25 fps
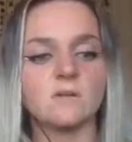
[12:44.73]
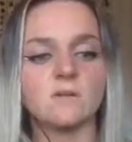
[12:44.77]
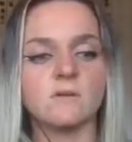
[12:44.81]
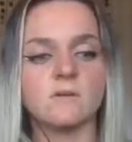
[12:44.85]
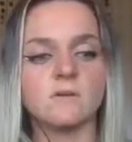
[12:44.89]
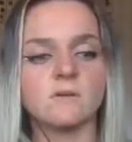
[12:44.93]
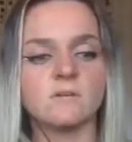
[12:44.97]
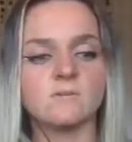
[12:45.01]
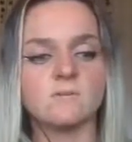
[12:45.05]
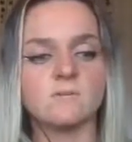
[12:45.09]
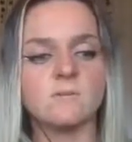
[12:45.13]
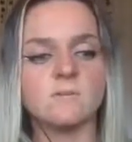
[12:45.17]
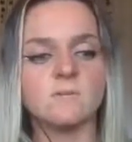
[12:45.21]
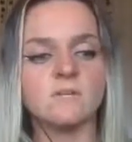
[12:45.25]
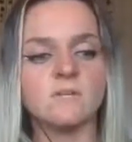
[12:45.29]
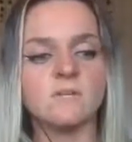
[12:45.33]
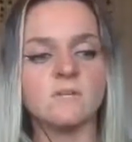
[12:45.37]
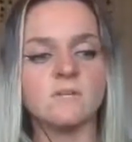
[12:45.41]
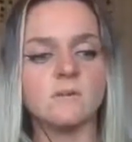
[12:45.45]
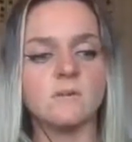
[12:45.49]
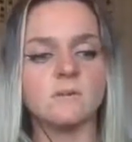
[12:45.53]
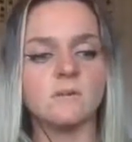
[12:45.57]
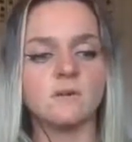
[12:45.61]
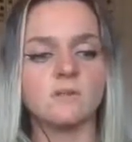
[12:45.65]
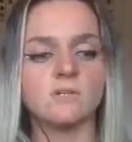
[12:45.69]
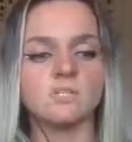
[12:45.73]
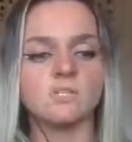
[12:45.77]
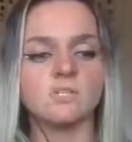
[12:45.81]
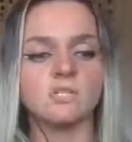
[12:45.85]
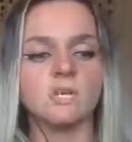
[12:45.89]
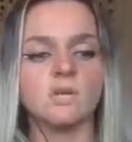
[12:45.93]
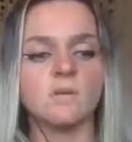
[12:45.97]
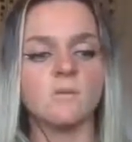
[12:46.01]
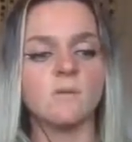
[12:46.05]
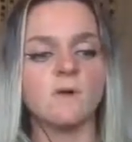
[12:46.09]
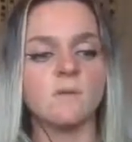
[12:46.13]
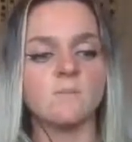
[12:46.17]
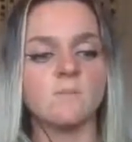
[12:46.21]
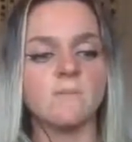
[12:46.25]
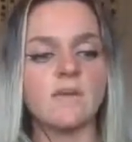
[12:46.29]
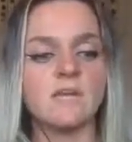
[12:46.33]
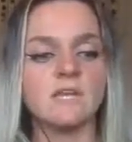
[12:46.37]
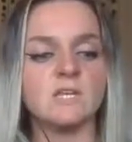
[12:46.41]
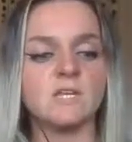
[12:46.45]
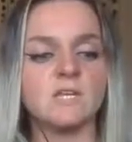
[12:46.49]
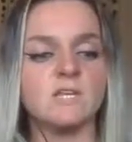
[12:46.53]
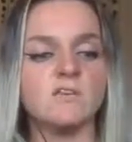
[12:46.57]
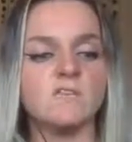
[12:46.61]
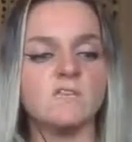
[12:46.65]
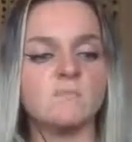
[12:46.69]
and as women going, oh, do you know what,
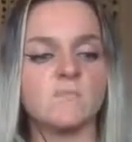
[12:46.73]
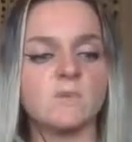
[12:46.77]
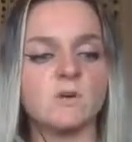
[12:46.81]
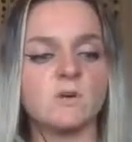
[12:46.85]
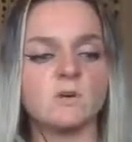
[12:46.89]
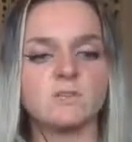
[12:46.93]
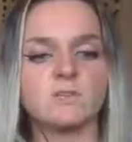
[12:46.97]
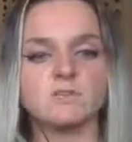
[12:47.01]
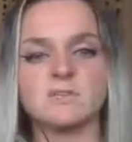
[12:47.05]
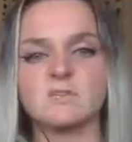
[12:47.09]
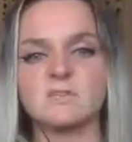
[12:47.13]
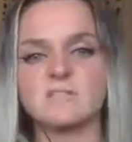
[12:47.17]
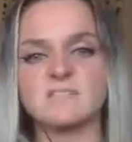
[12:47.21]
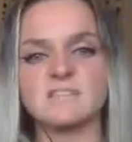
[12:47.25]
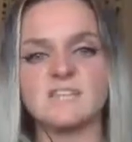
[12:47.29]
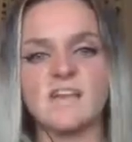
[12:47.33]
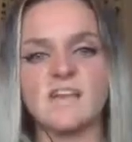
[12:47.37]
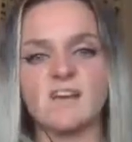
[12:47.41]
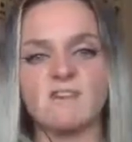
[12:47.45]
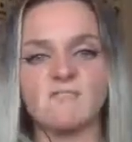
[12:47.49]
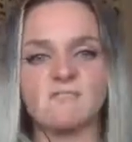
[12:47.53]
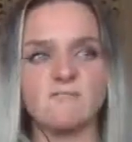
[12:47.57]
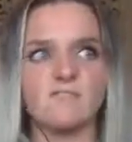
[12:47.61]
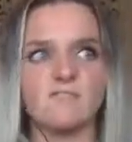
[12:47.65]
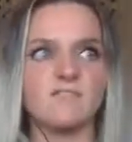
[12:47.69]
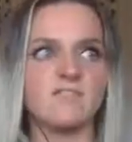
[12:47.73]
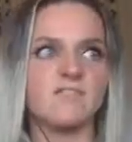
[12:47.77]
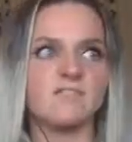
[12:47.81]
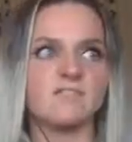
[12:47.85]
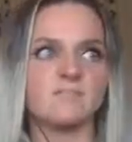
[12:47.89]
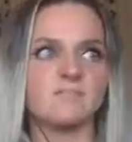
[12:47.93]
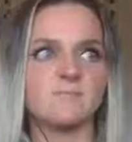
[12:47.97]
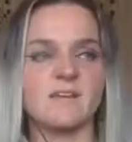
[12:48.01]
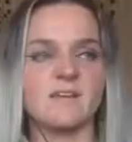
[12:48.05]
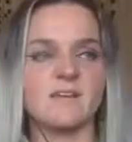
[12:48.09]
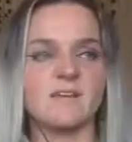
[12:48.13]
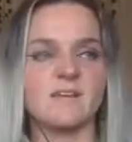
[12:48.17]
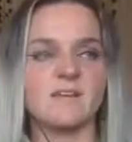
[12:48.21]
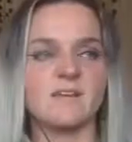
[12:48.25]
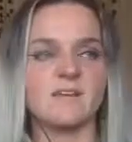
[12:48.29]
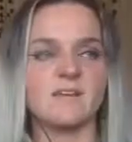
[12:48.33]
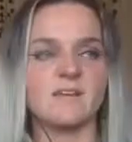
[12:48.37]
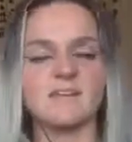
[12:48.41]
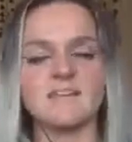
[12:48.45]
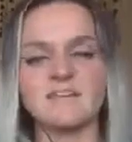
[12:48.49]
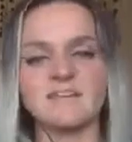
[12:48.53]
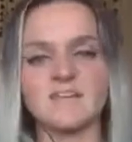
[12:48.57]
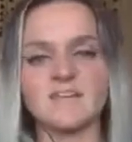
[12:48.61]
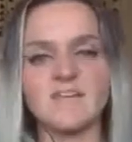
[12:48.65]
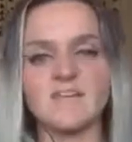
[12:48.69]
men, you've pushed us down for this many
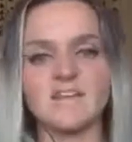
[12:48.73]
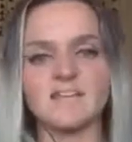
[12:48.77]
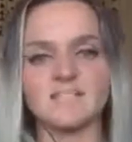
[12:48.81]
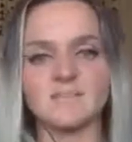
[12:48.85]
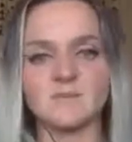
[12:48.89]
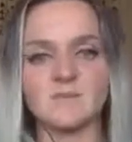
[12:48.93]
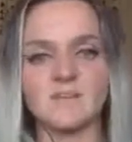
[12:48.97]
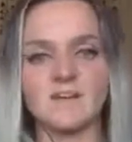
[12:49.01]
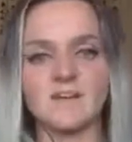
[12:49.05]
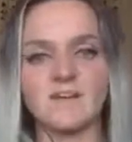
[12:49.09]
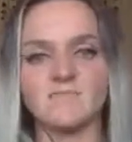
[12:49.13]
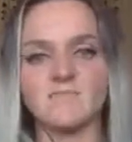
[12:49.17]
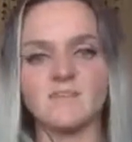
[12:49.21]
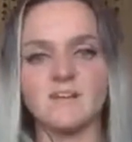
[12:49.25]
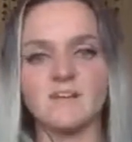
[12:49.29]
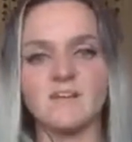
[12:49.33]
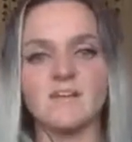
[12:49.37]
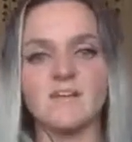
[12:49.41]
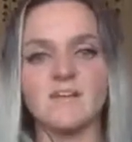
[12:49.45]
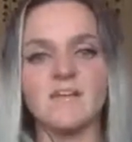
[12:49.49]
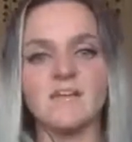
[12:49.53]
years or whatever.